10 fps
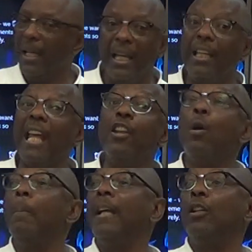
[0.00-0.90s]
and that
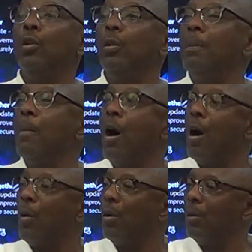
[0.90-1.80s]
don't make you
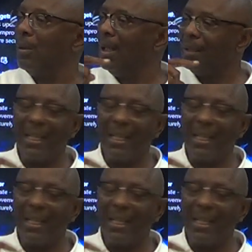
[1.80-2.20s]
immoral.